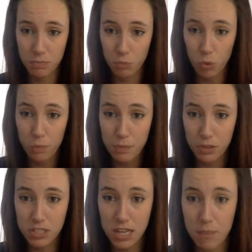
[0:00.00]
will be
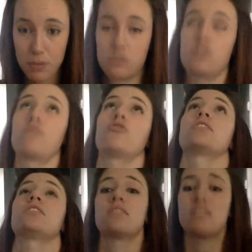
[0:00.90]
built up in order for it
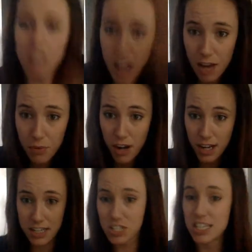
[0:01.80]
to
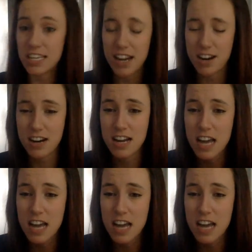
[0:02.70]
skyrocket into the air.